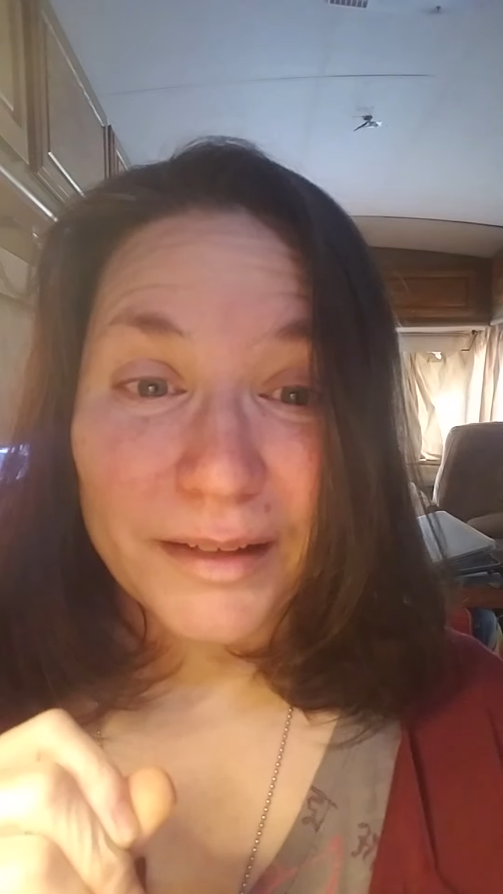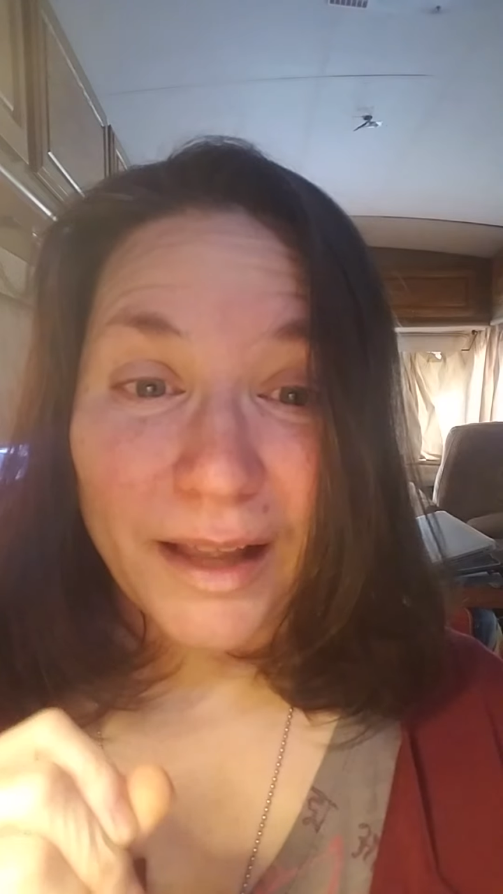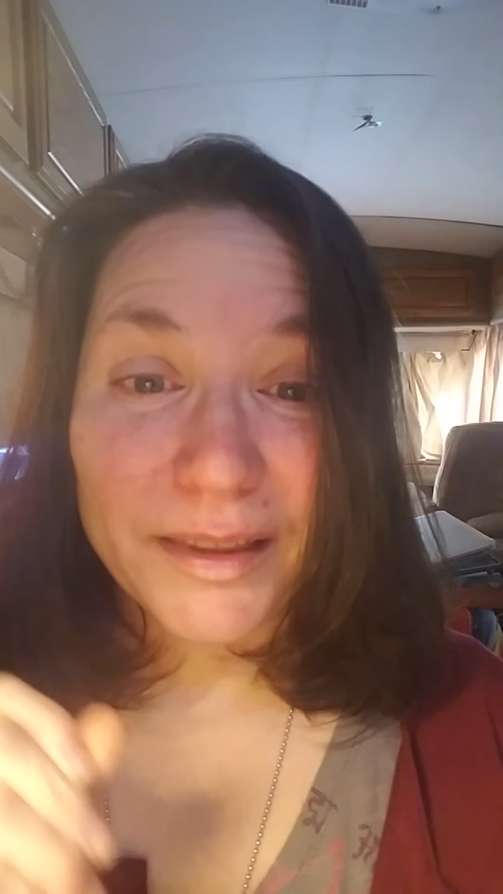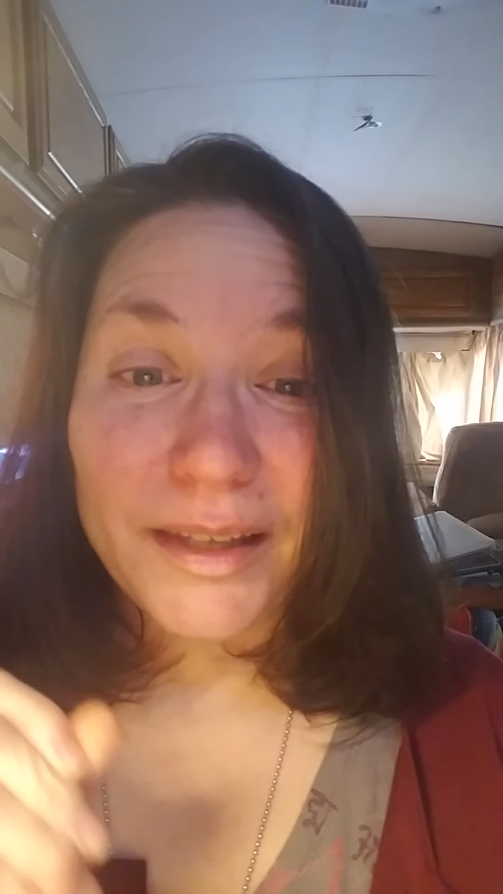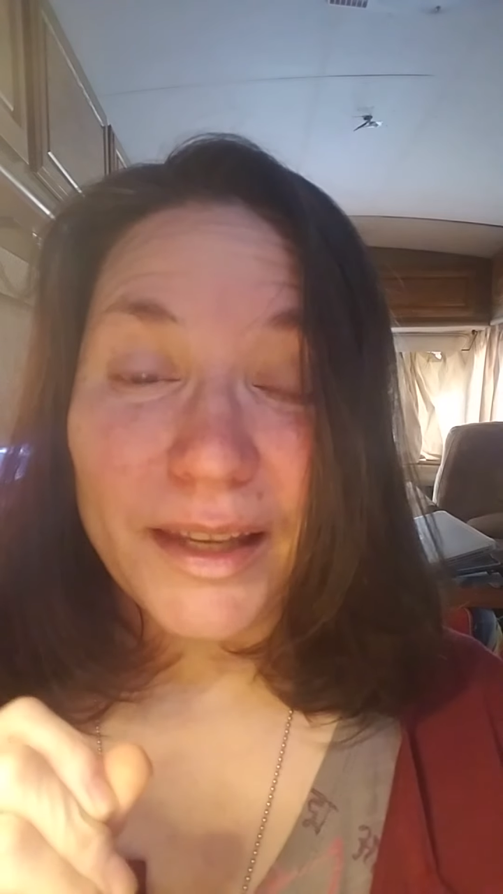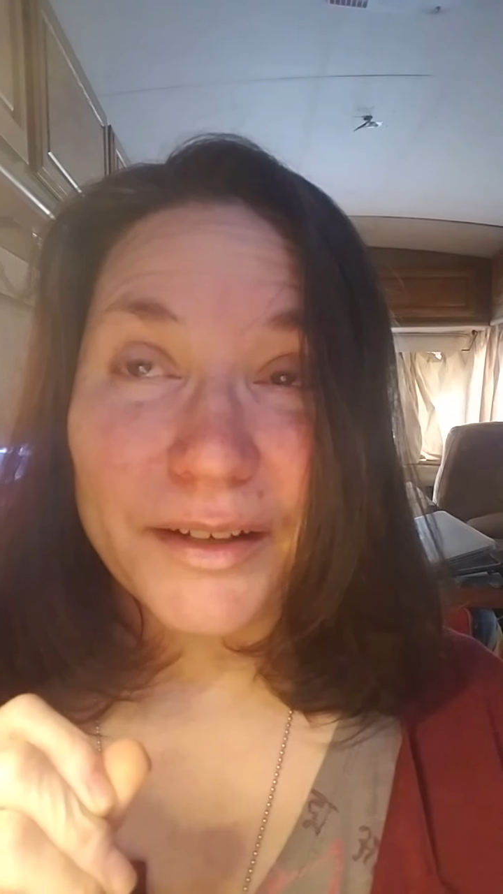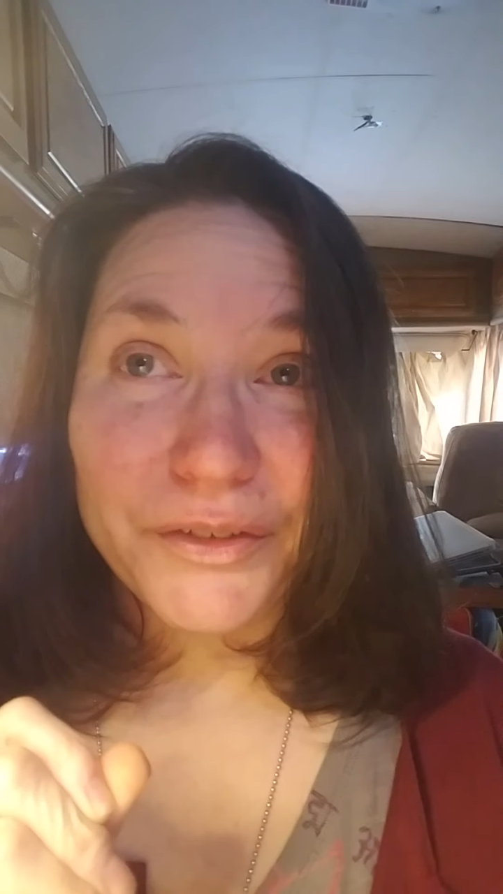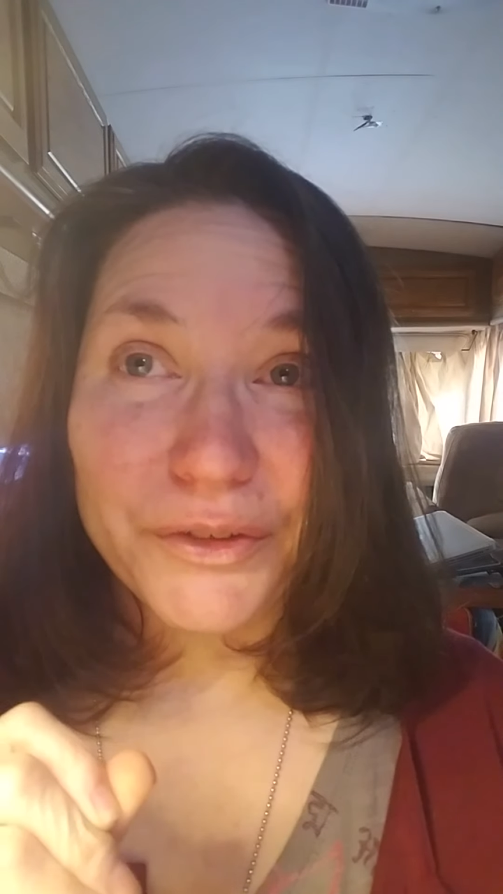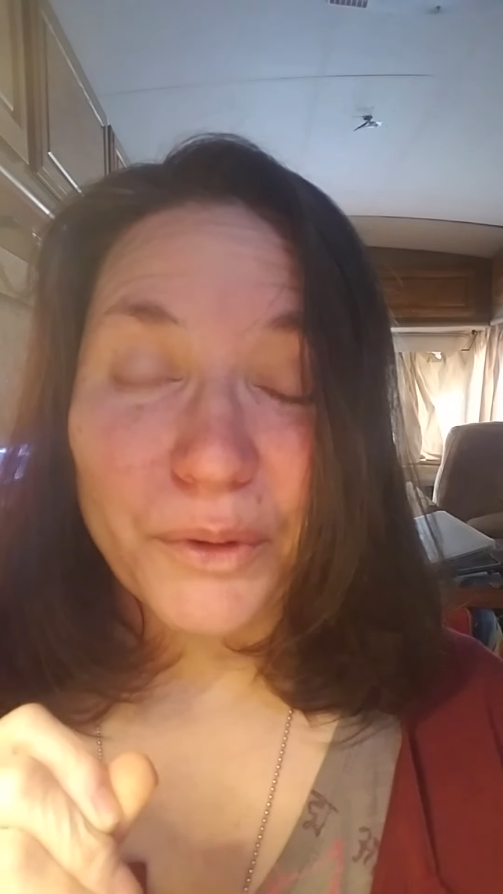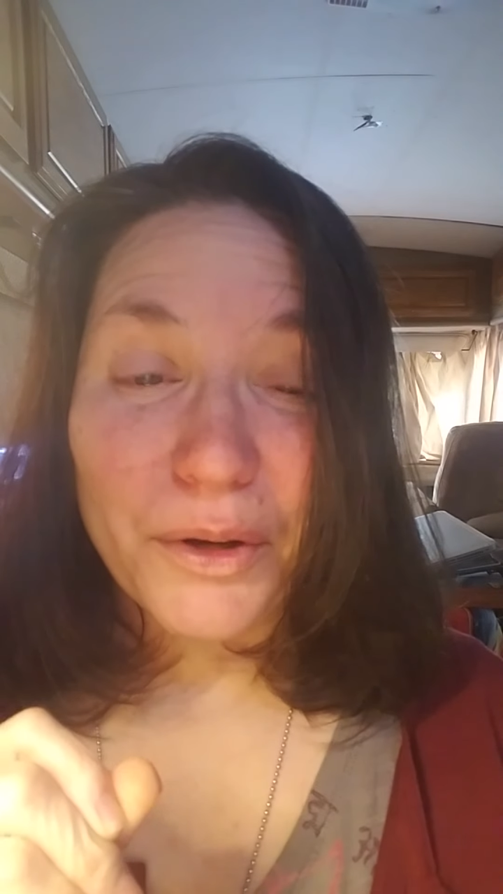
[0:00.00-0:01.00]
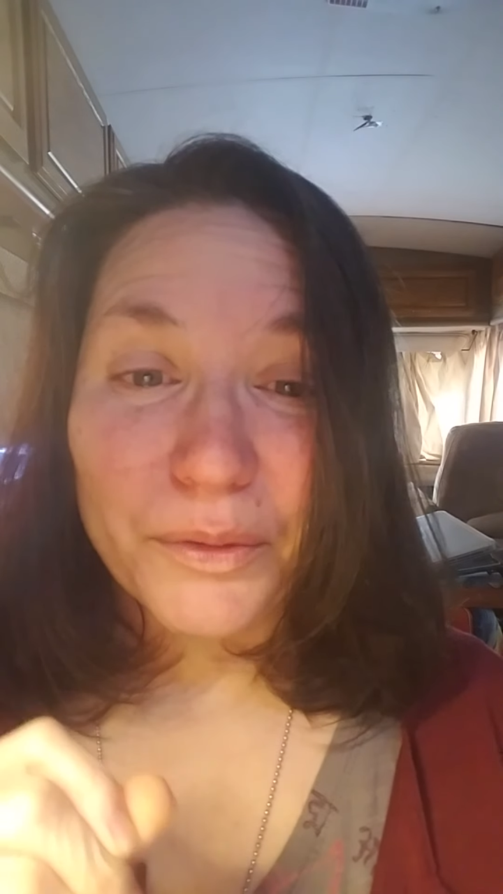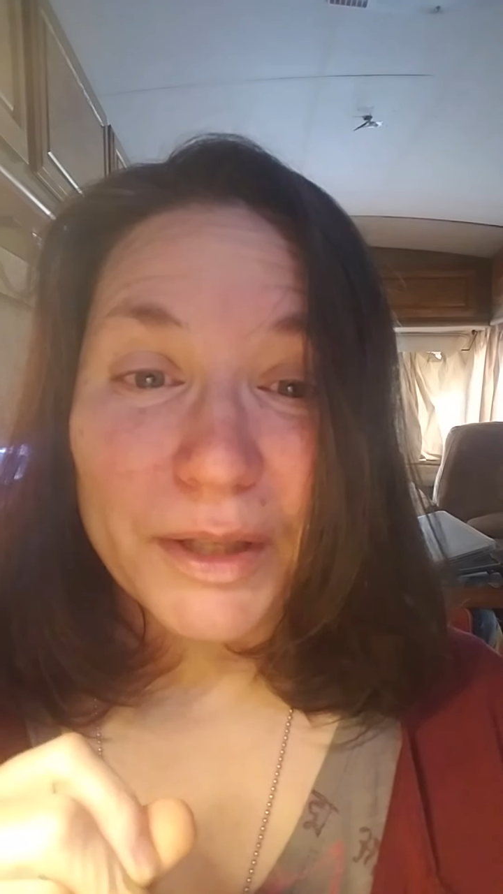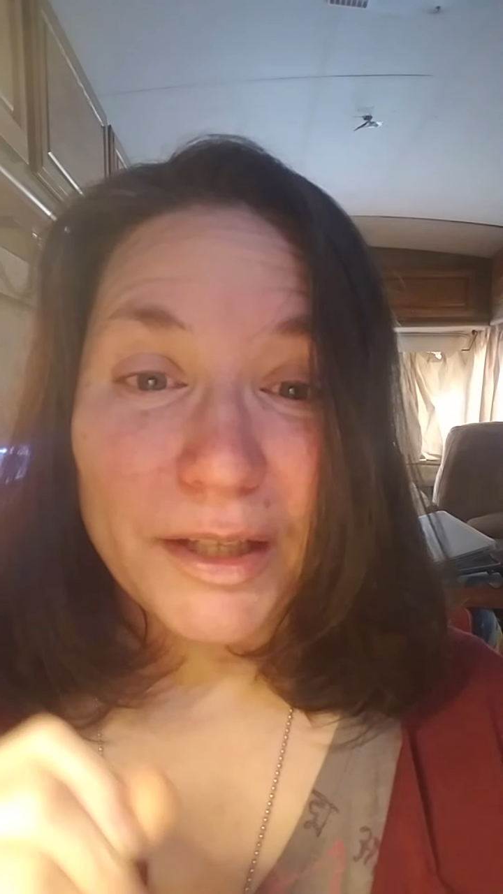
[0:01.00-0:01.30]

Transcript: i think he had a stroke